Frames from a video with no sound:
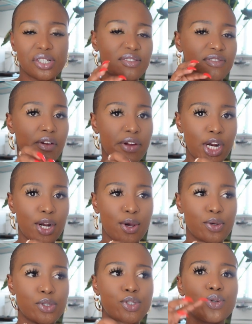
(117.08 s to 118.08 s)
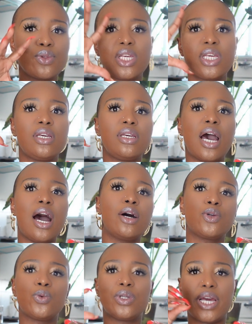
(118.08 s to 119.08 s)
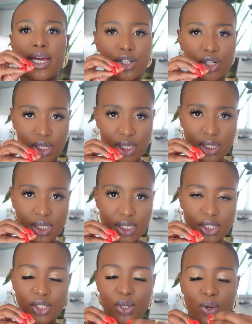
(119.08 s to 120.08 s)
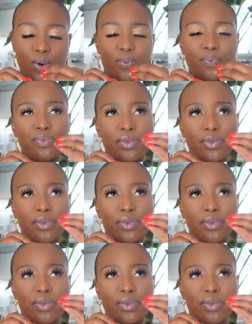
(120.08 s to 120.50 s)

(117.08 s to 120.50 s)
is very close to the outward entrance. So